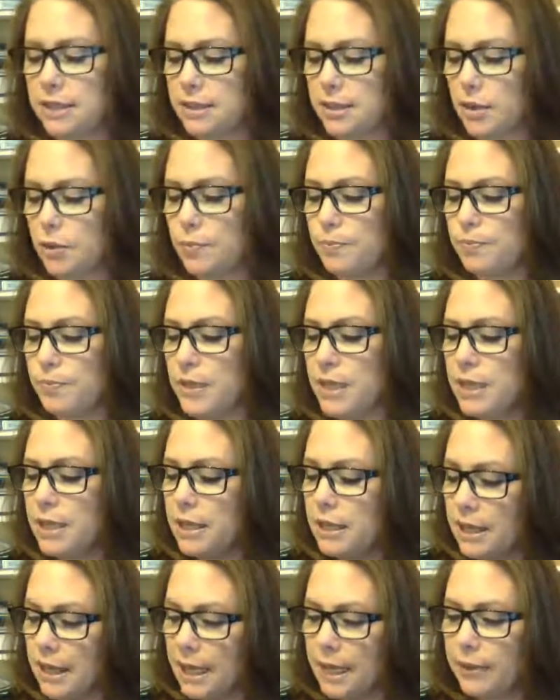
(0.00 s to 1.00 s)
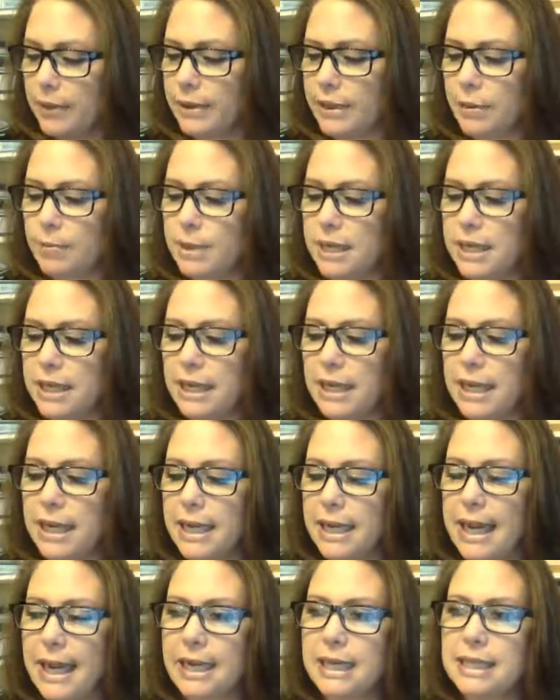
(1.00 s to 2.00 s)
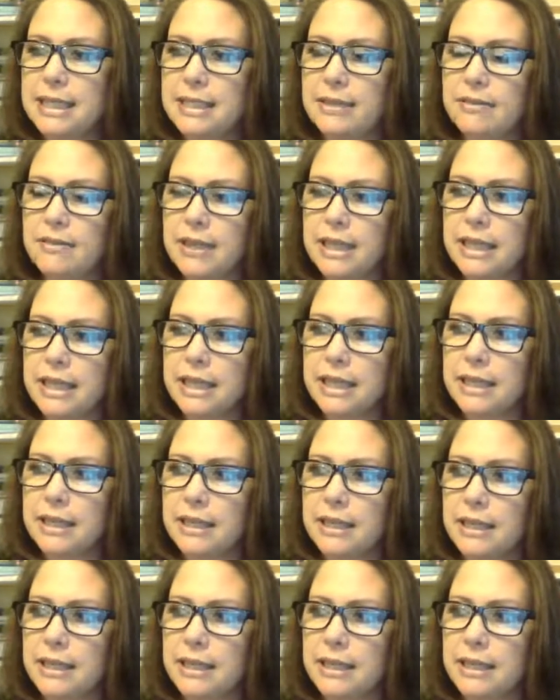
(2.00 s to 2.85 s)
So anyway, there'll be an activity